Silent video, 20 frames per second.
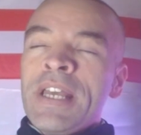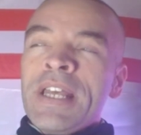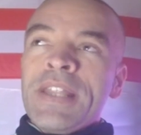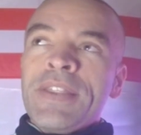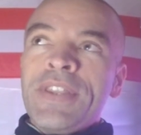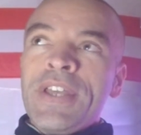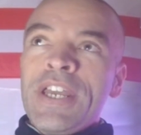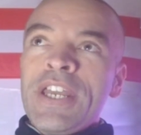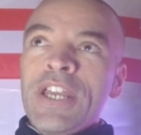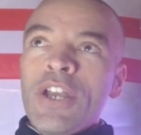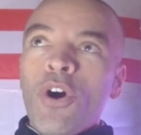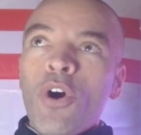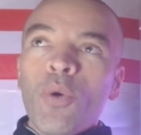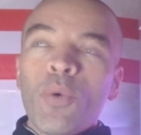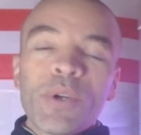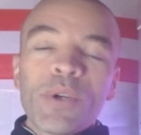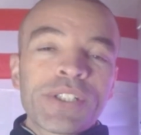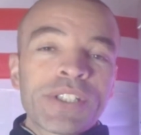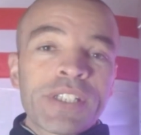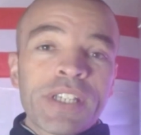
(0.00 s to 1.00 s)
they
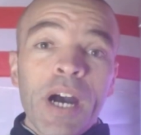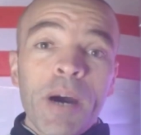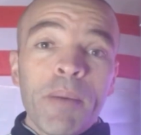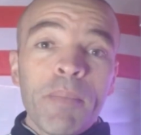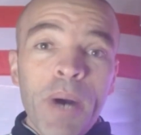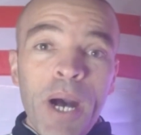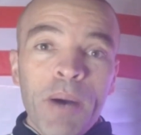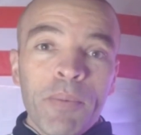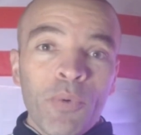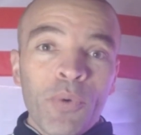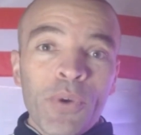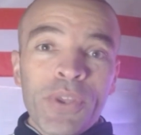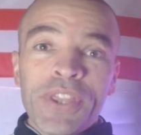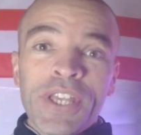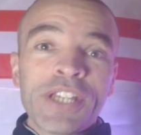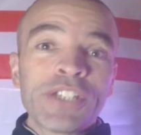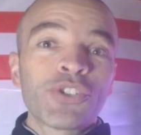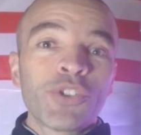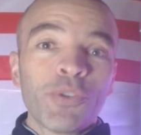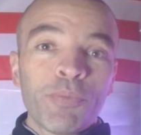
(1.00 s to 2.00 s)
always come up with
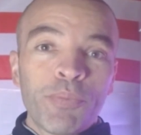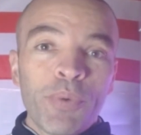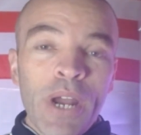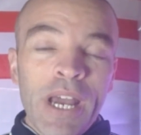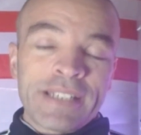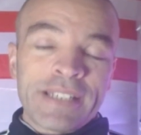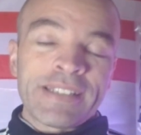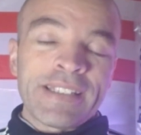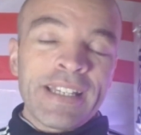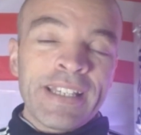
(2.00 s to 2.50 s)
a surprise.